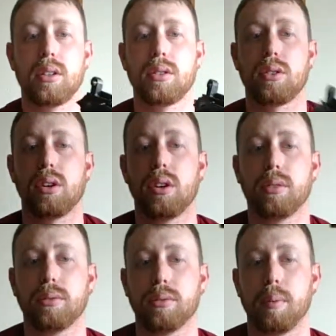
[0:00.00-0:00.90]

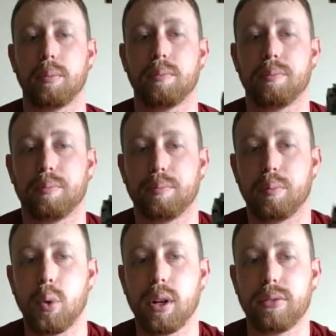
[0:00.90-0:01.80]
So if I'm
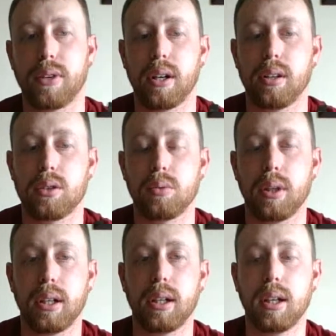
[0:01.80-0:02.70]
pointing the fire this
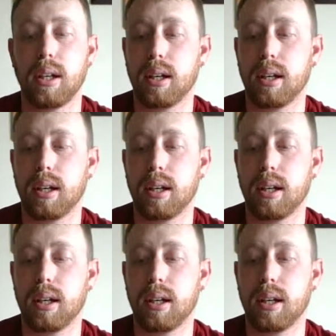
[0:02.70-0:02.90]
way,